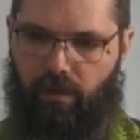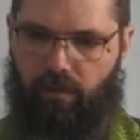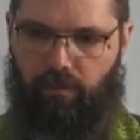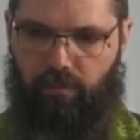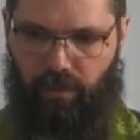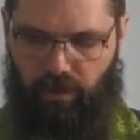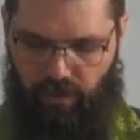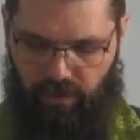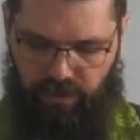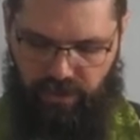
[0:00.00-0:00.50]

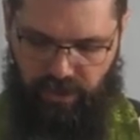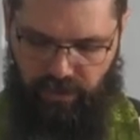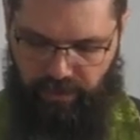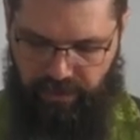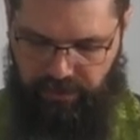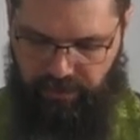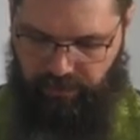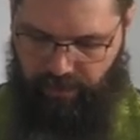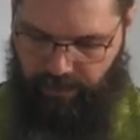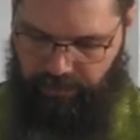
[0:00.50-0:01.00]
But also,
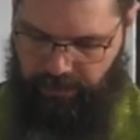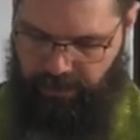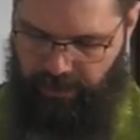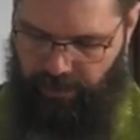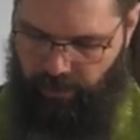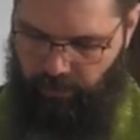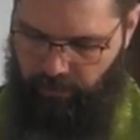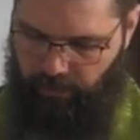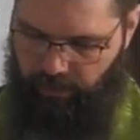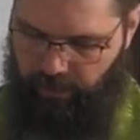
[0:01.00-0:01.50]
interrupting
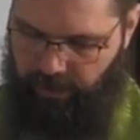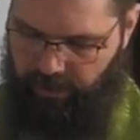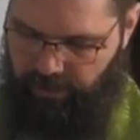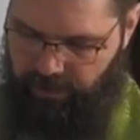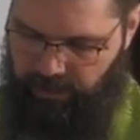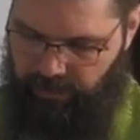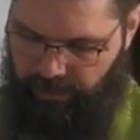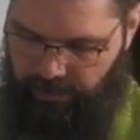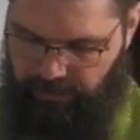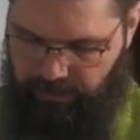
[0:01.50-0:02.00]
our work at a
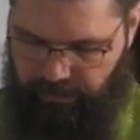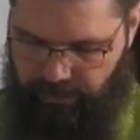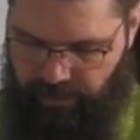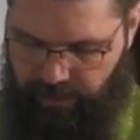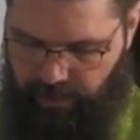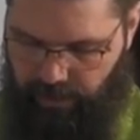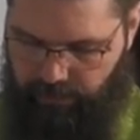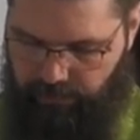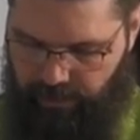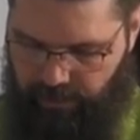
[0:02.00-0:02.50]
special
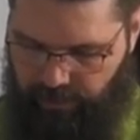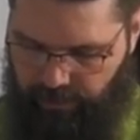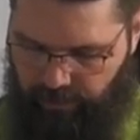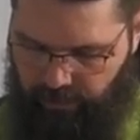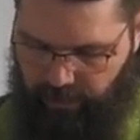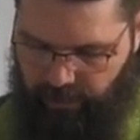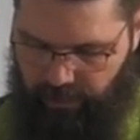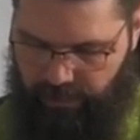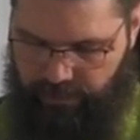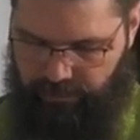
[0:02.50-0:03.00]
time to hear
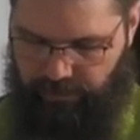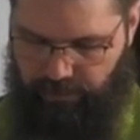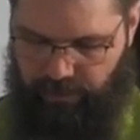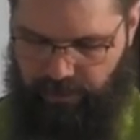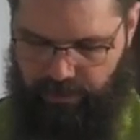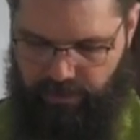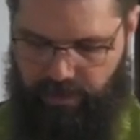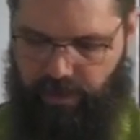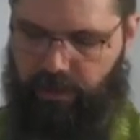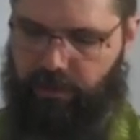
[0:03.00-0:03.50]
God's word
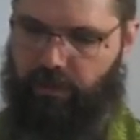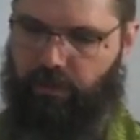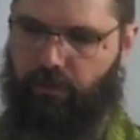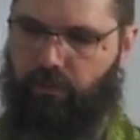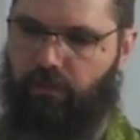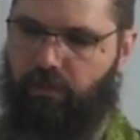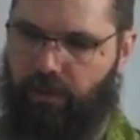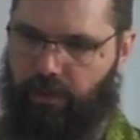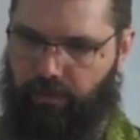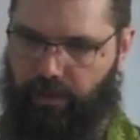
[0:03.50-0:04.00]
is not the
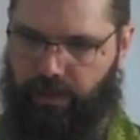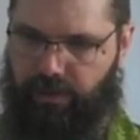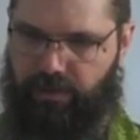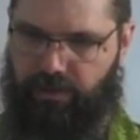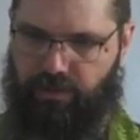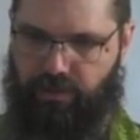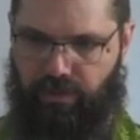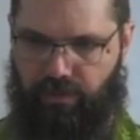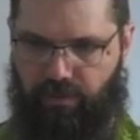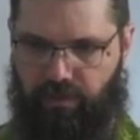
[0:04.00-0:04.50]
only way to
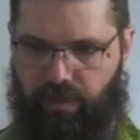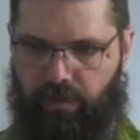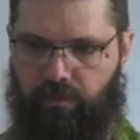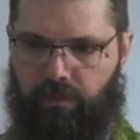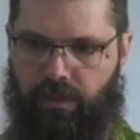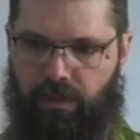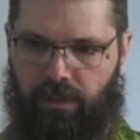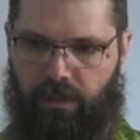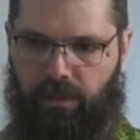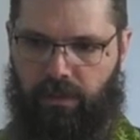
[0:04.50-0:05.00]
serve Him,
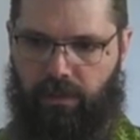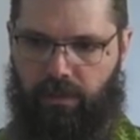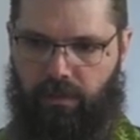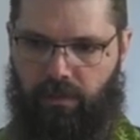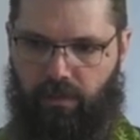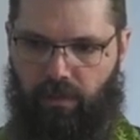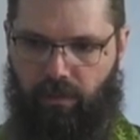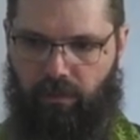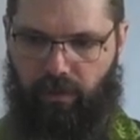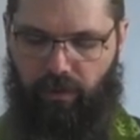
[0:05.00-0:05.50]

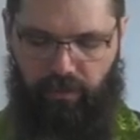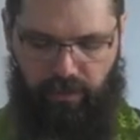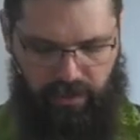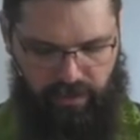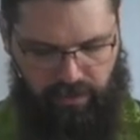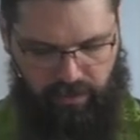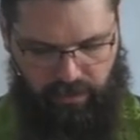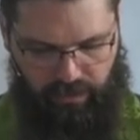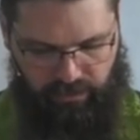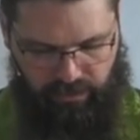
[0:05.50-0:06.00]
although He
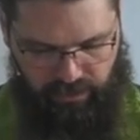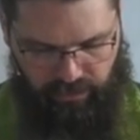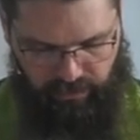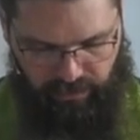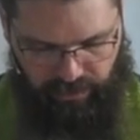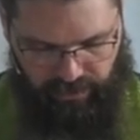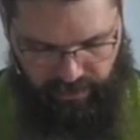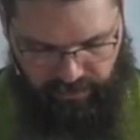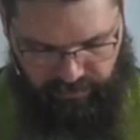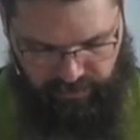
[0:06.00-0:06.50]

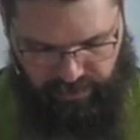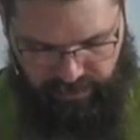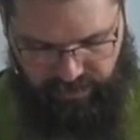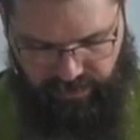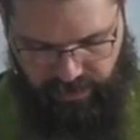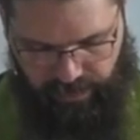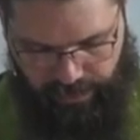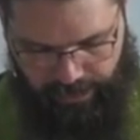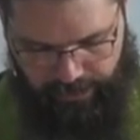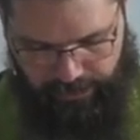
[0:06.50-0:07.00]
certainly gives us
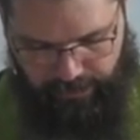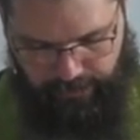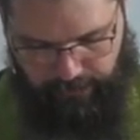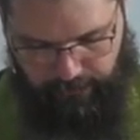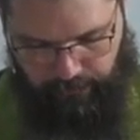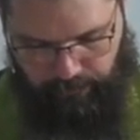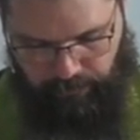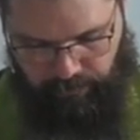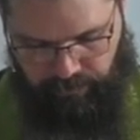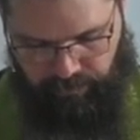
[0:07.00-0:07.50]
that.
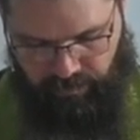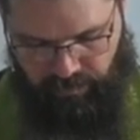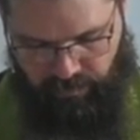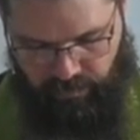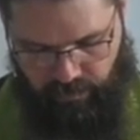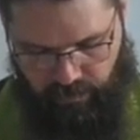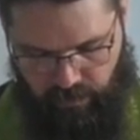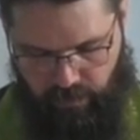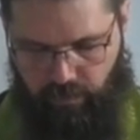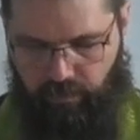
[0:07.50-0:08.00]

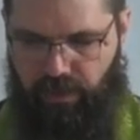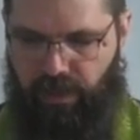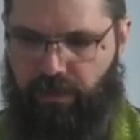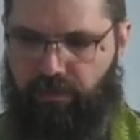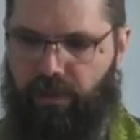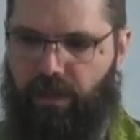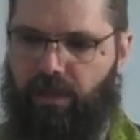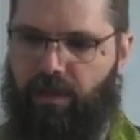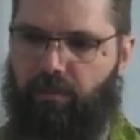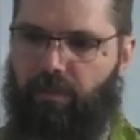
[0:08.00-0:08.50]
But
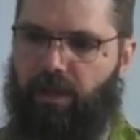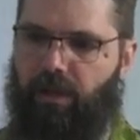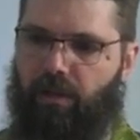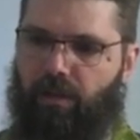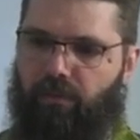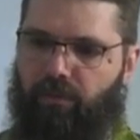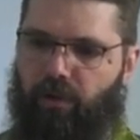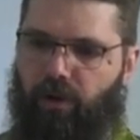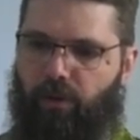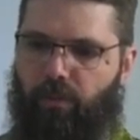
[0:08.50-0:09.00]
even in the middle
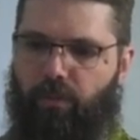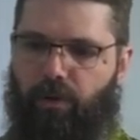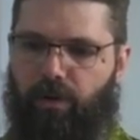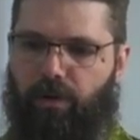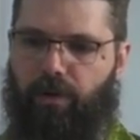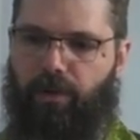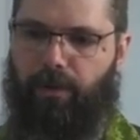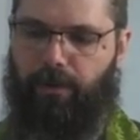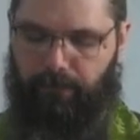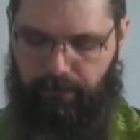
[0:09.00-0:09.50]
of our
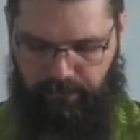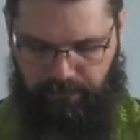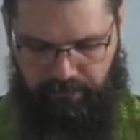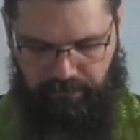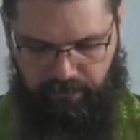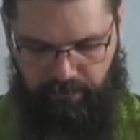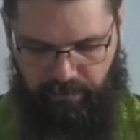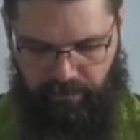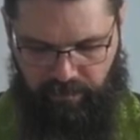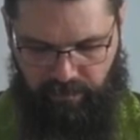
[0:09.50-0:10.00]
work,
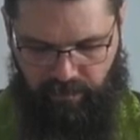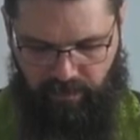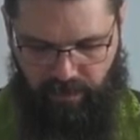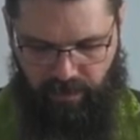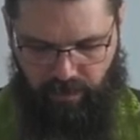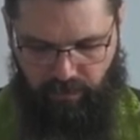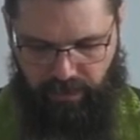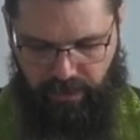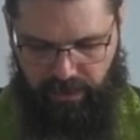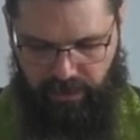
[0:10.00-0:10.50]

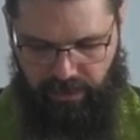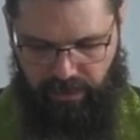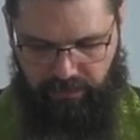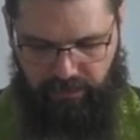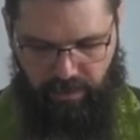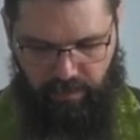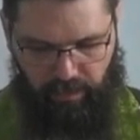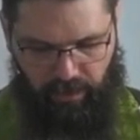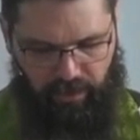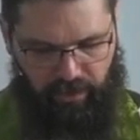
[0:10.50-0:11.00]
we can lift
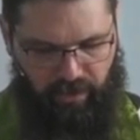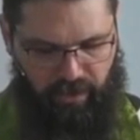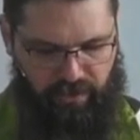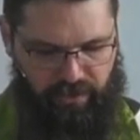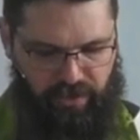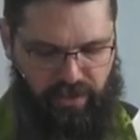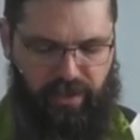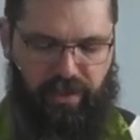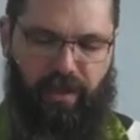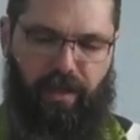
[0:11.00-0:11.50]
up our
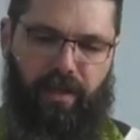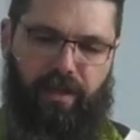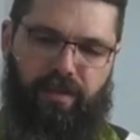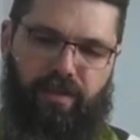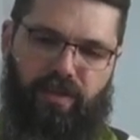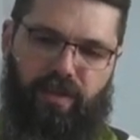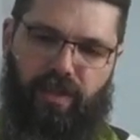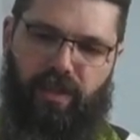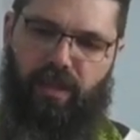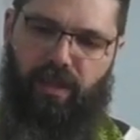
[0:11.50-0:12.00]
hearts to God and
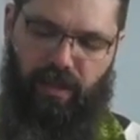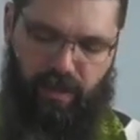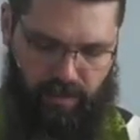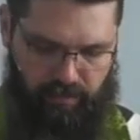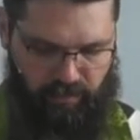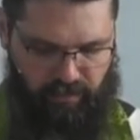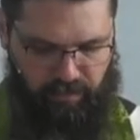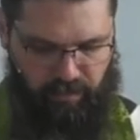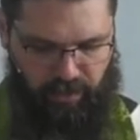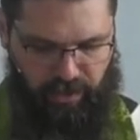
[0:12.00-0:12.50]
sing a
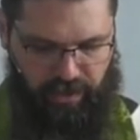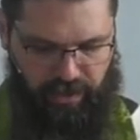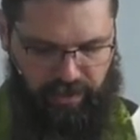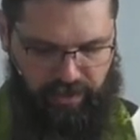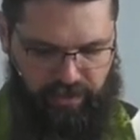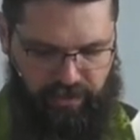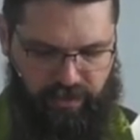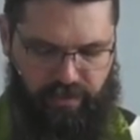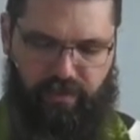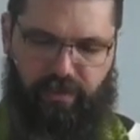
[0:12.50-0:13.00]
hymn of
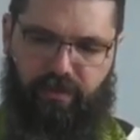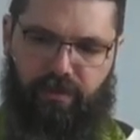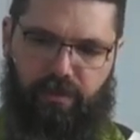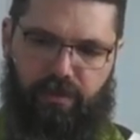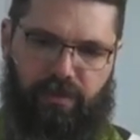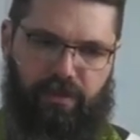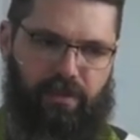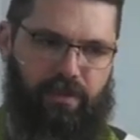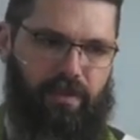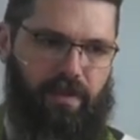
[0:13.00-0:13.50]
praise.
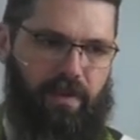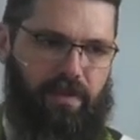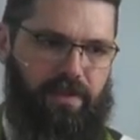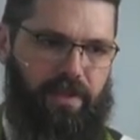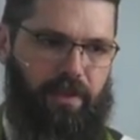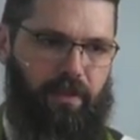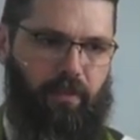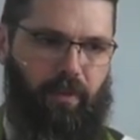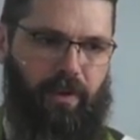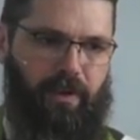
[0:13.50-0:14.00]

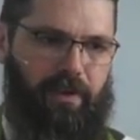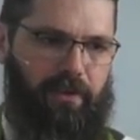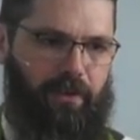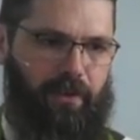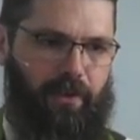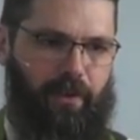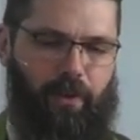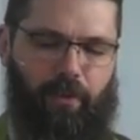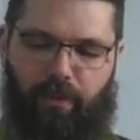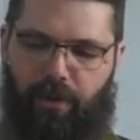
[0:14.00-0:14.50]
See what your
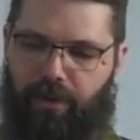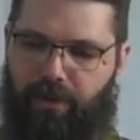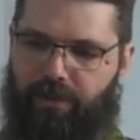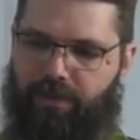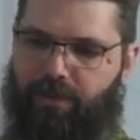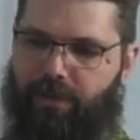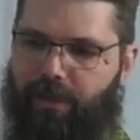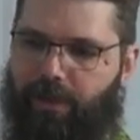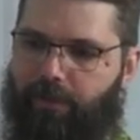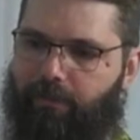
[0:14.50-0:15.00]

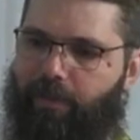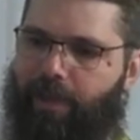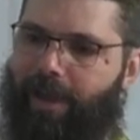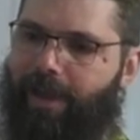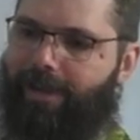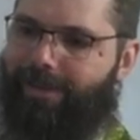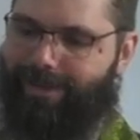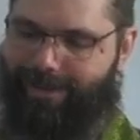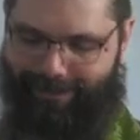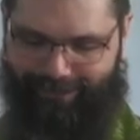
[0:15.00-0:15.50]
coworkers think of
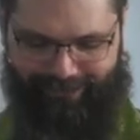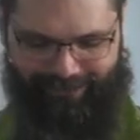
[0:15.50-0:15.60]
that.